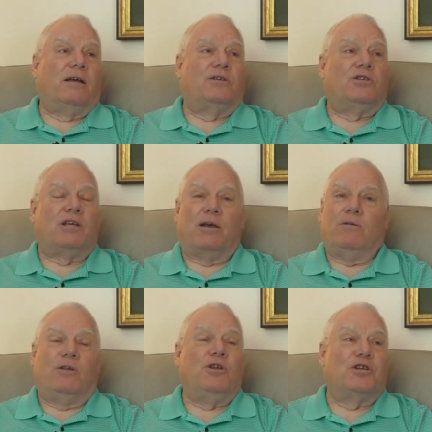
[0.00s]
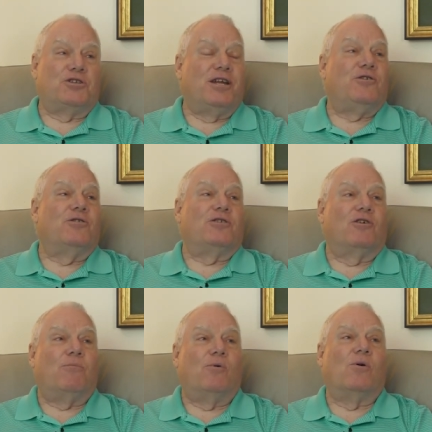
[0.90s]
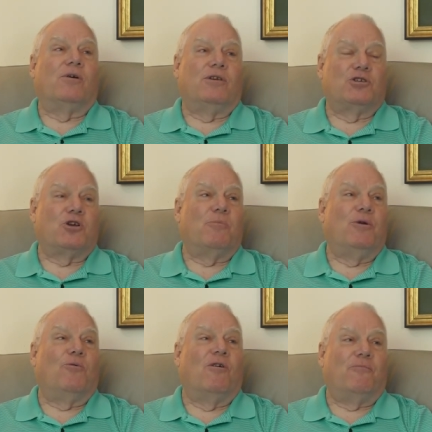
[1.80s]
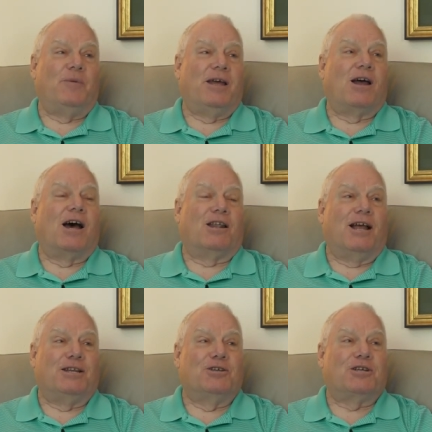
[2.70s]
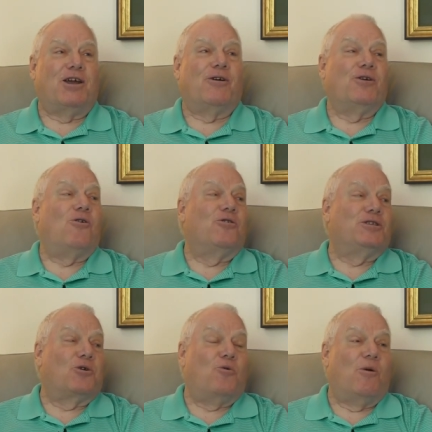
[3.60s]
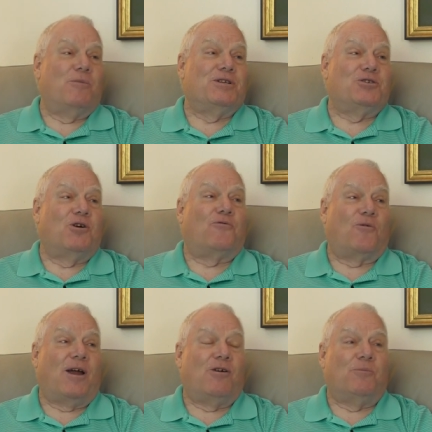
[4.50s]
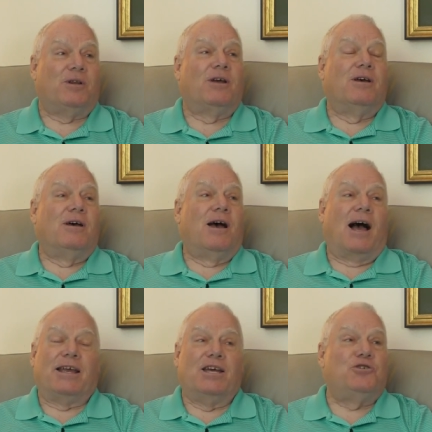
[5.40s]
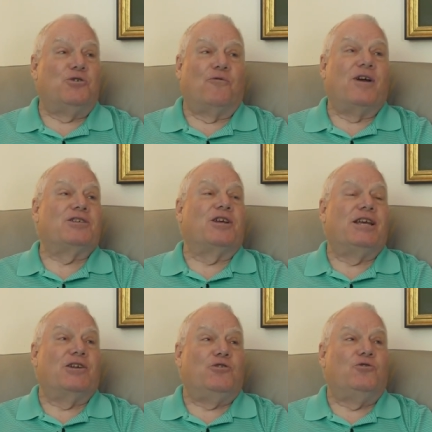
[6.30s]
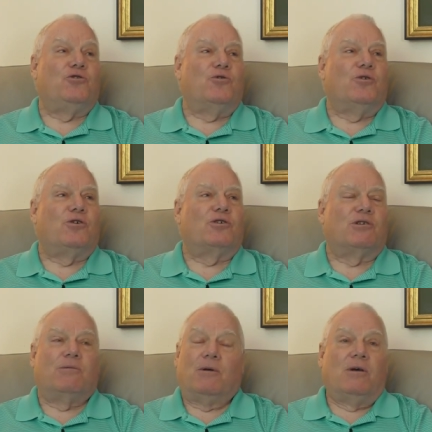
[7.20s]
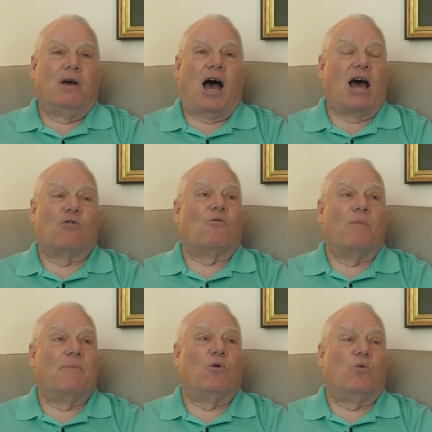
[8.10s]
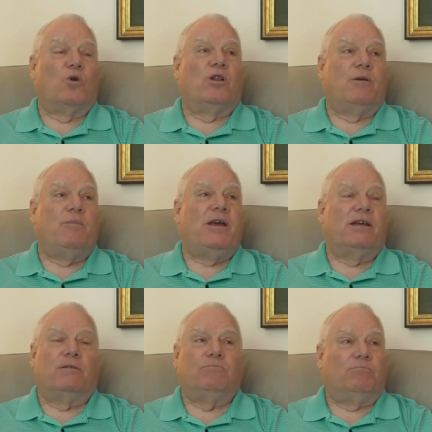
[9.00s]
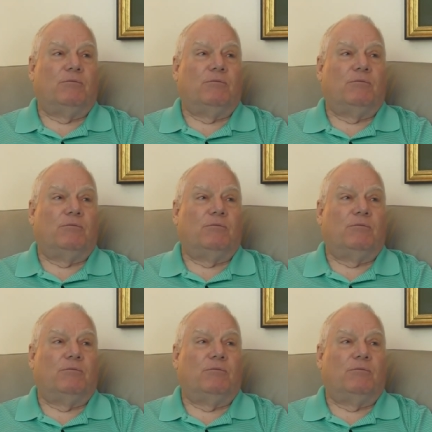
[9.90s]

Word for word: and you say you just think to yourself, boy, this is going to be rough being hot like this, carrying all this equipment stuff around. But I guess you eventually get used to it because uh, I don't remember really being